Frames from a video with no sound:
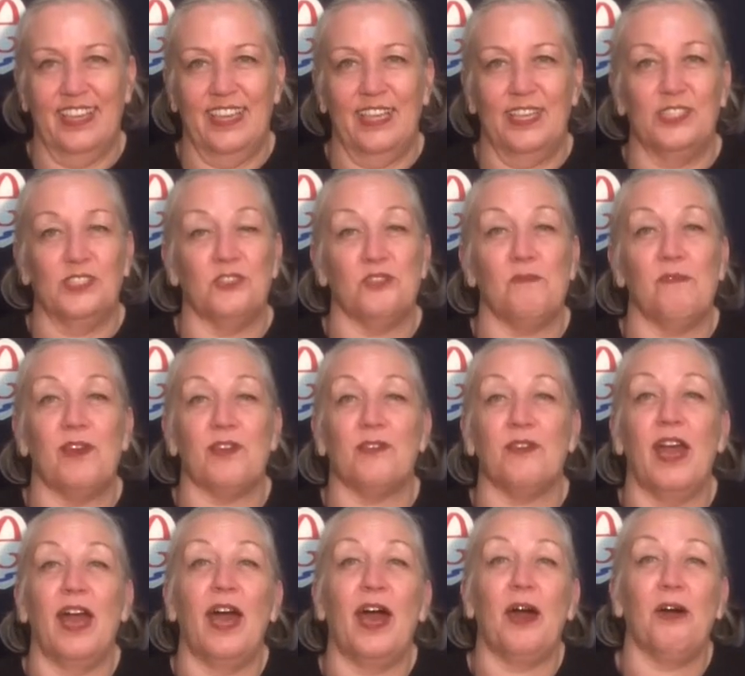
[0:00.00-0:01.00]
So no matter
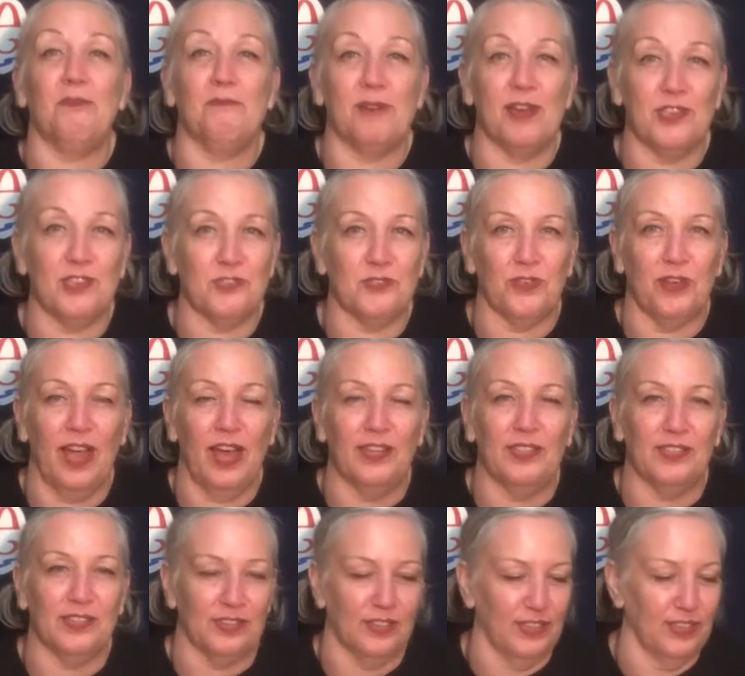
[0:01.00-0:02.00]
how much or how
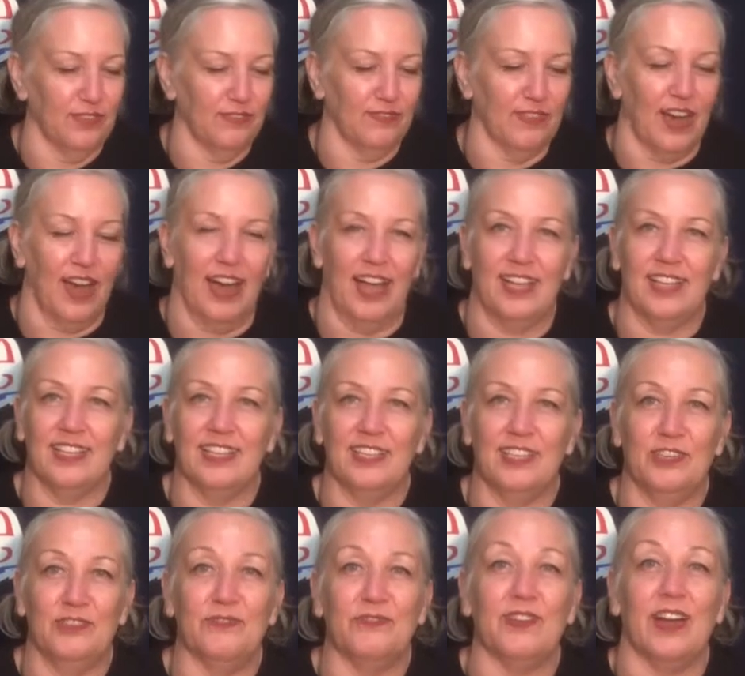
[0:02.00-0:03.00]
little you've got
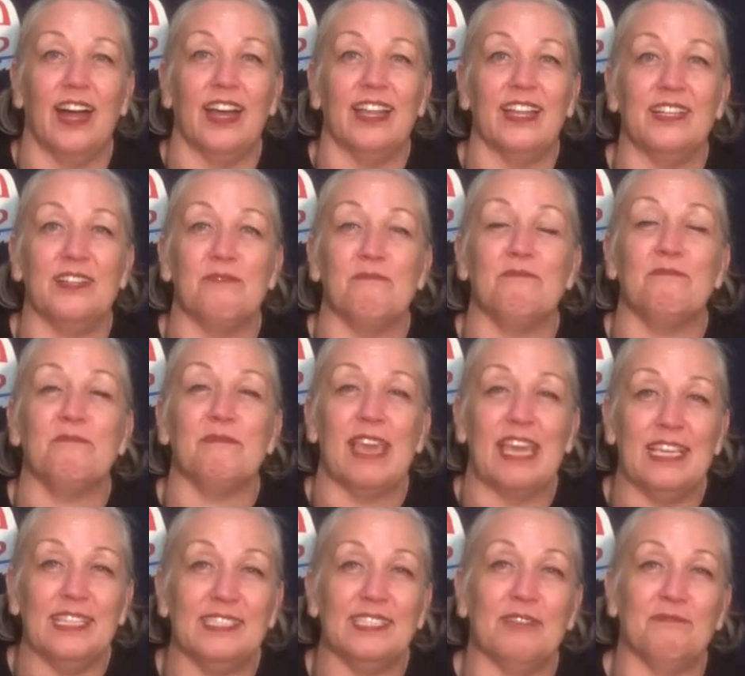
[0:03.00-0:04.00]
an
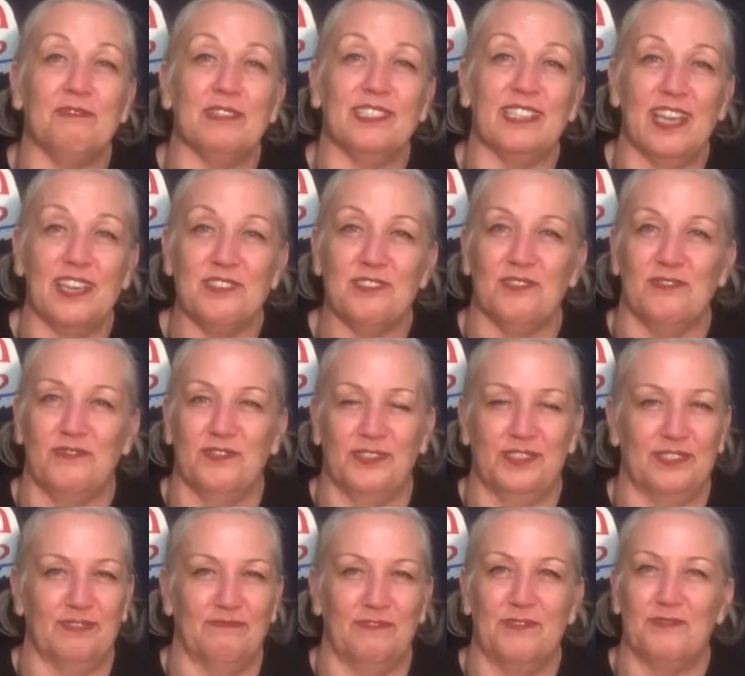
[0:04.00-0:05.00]
amazing potential for
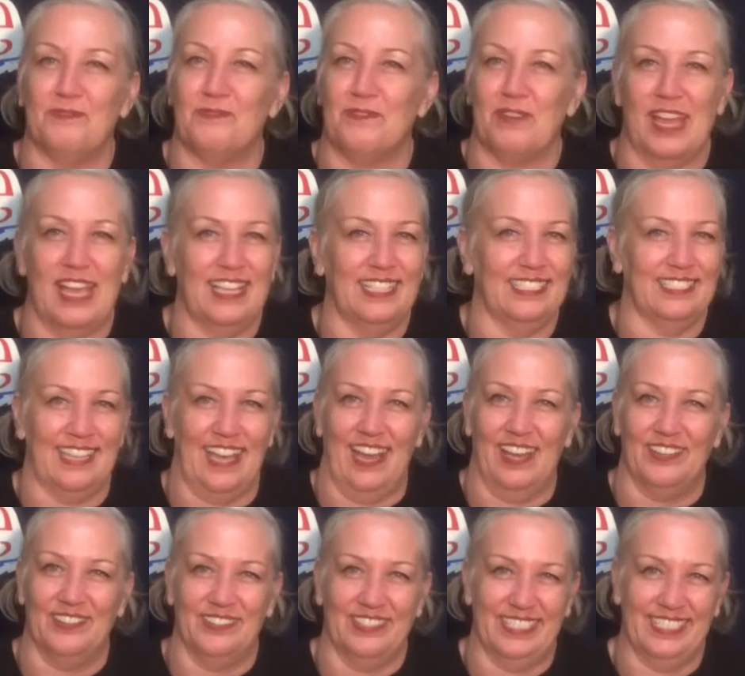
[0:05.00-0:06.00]
some great
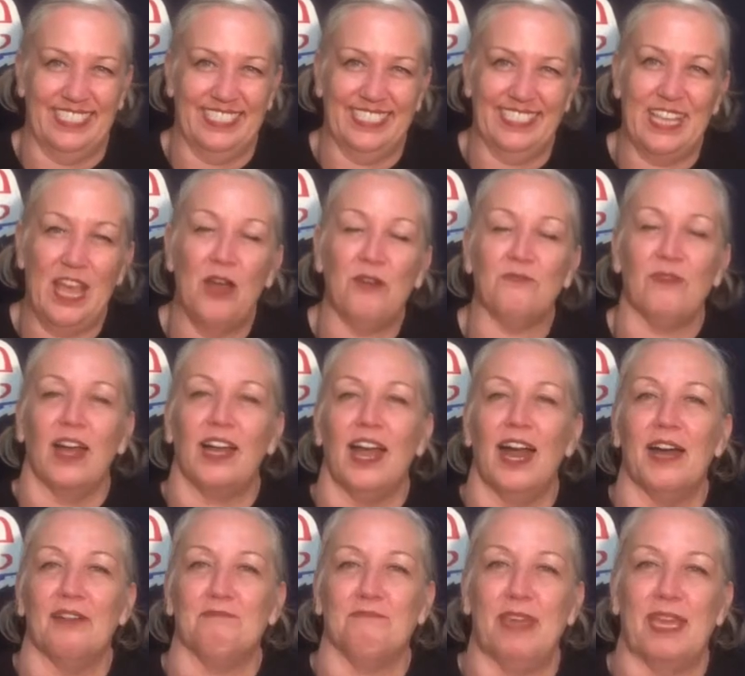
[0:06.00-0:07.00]
sounds. Rock
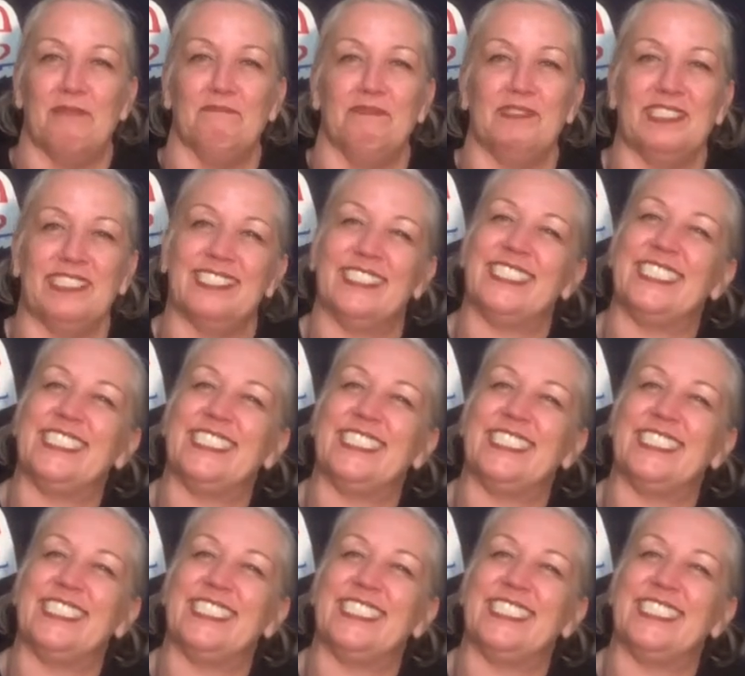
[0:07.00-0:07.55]
on, peeps!